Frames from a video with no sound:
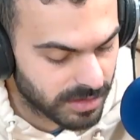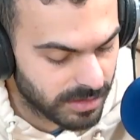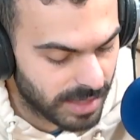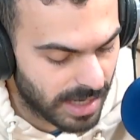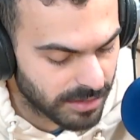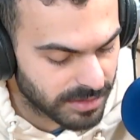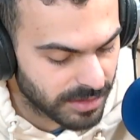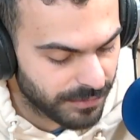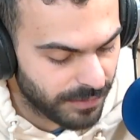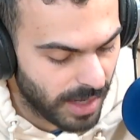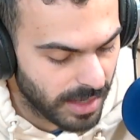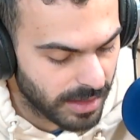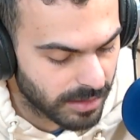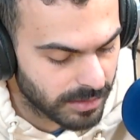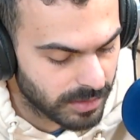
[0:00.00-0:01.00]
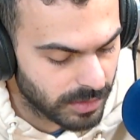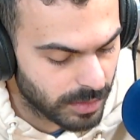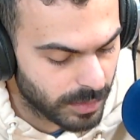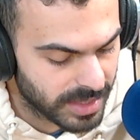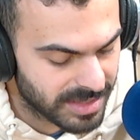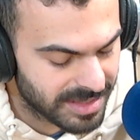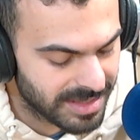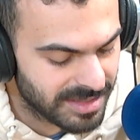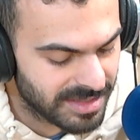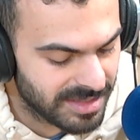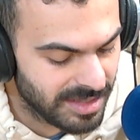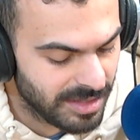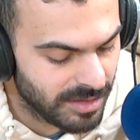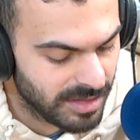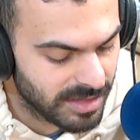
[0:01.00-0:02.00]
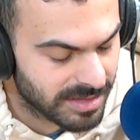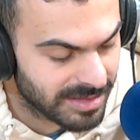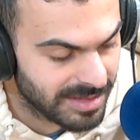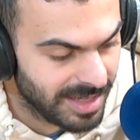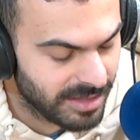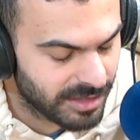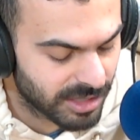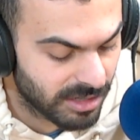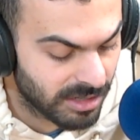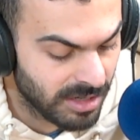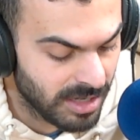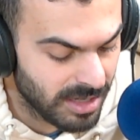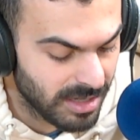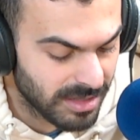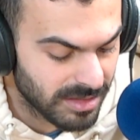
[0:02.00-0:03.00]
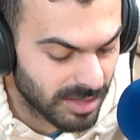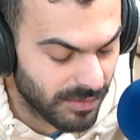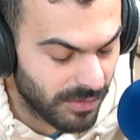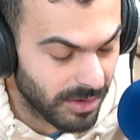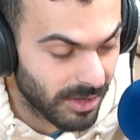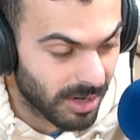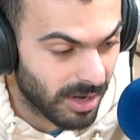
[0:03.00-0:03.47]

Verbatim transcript: to douse the fire due to its serious nature. So far, the